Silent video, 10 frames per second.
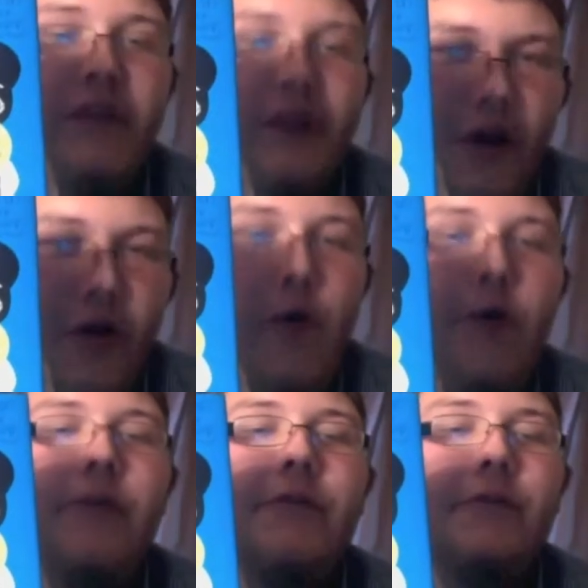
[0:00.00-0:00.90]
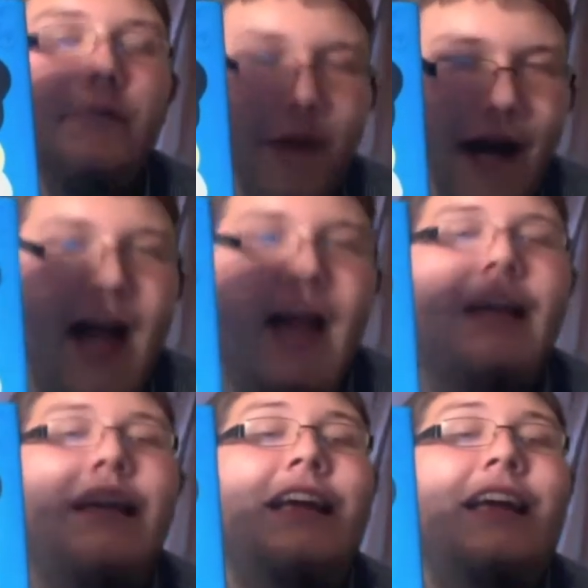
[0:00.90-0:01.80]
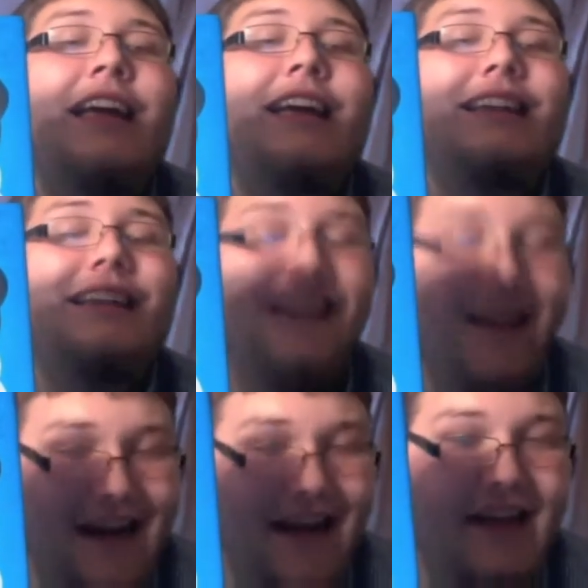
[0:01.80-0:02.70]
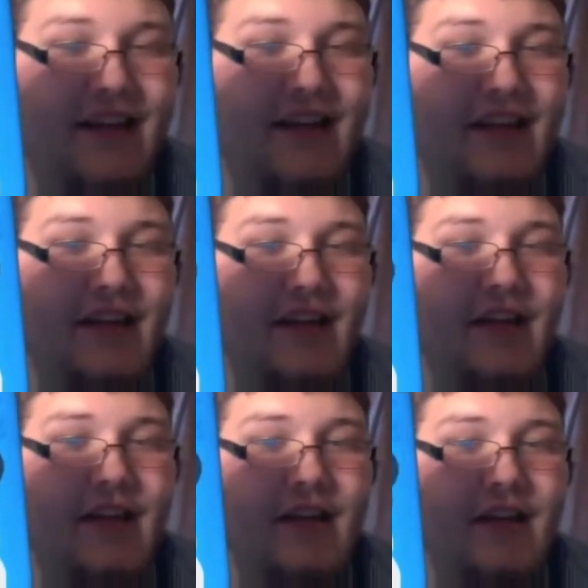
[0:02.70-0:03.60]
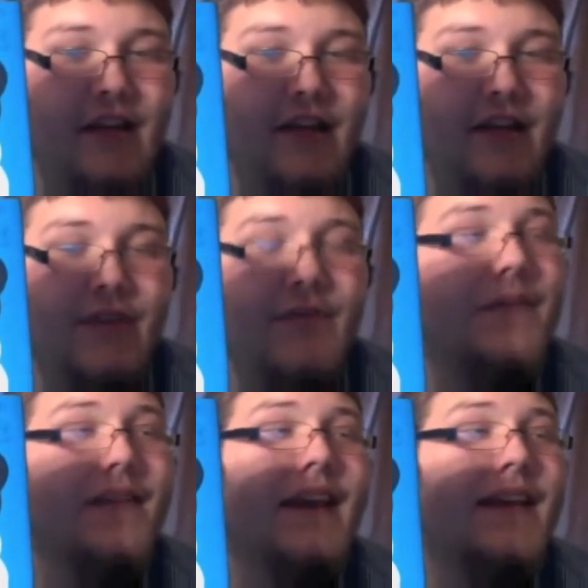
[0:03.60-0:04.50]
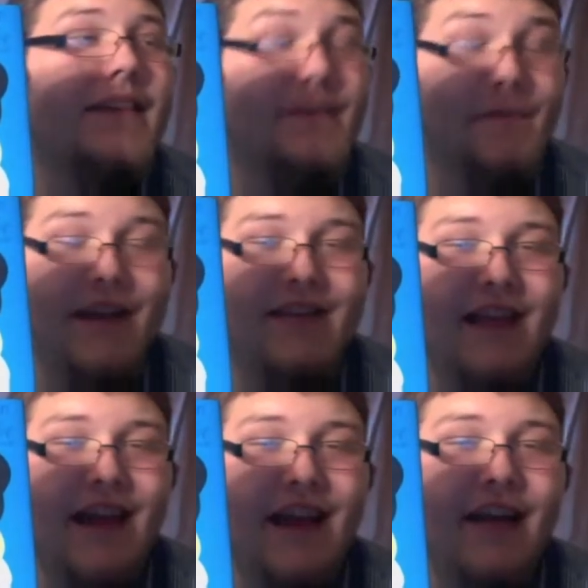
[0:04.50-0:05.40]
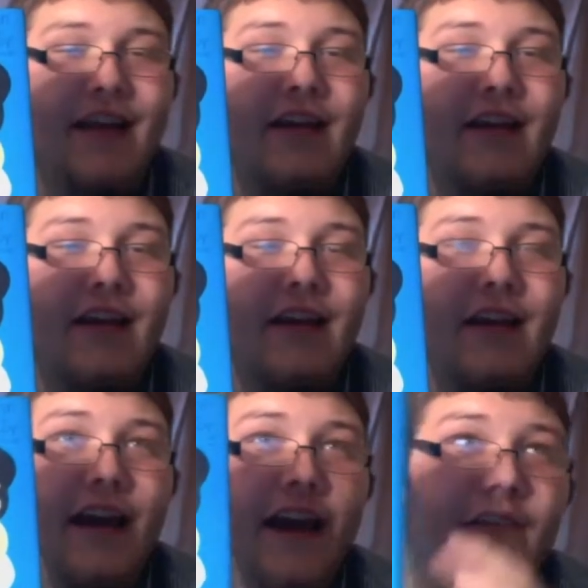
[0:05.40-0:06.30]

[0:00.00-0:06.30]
Oh my god! This was like the best thing I